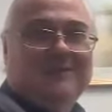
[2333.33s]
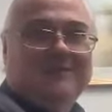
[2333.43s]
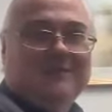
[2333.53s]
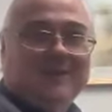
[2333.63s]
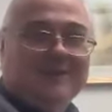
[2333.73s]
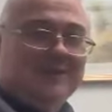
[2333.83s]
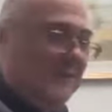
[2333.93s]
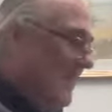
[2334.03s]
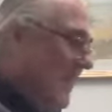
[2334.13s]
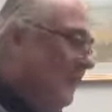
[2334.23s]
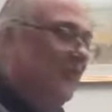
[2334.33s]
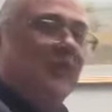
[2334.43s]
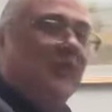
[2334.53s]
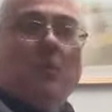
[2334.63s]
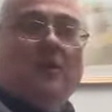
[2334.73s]
right? And
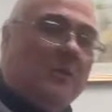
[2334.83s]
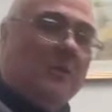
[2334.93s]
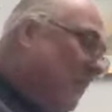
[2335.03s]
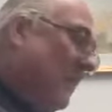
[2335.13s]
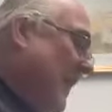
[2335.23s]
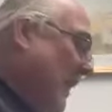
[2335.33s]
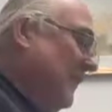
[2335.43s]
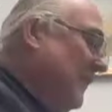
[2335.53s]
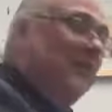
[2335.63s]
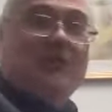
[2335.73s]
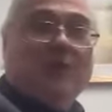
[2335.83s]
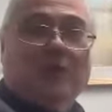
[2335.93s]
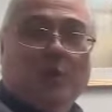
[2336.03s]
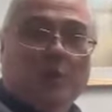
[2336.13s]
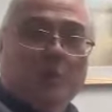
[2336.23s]
so what you're hearing there, this is the
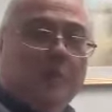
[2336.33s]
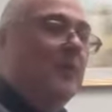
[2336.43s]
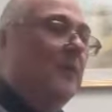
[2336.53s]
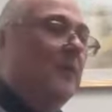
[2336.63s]
loop